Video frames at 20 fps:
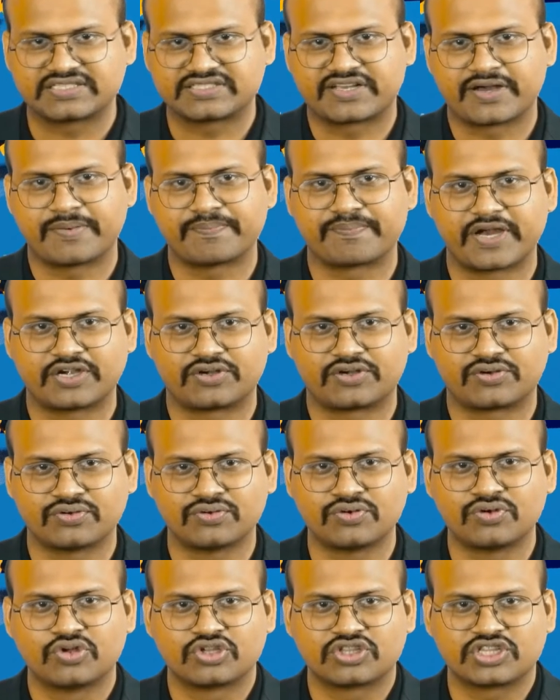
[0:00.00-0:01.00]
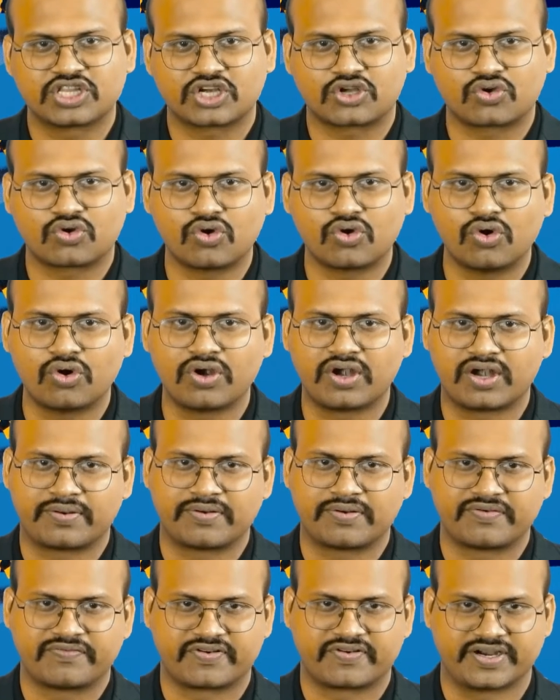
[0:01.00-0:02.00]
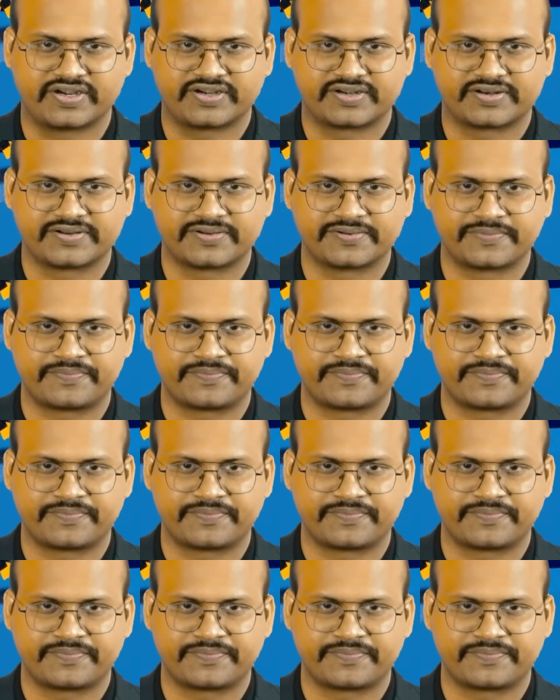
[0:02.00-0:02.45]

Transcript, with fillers: compared to the cold front.